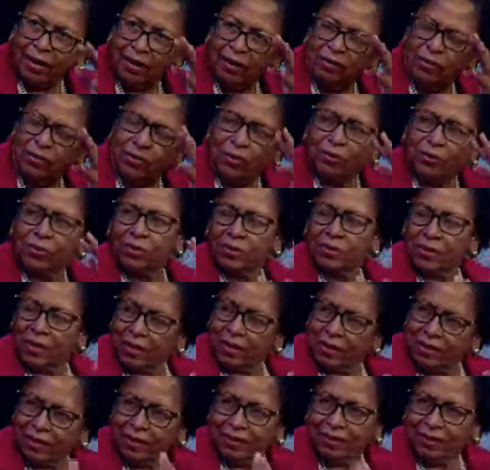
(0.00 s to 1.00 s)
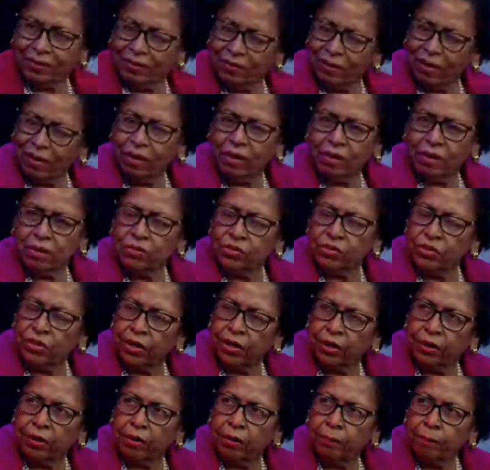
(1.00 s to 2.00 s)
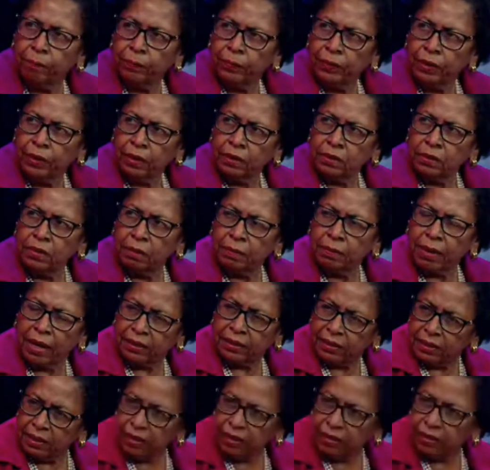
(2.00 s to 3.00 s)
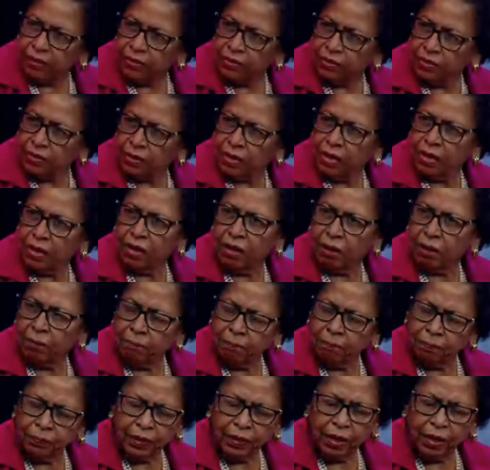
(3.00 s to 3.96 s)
so that they can uh, share some ideas um,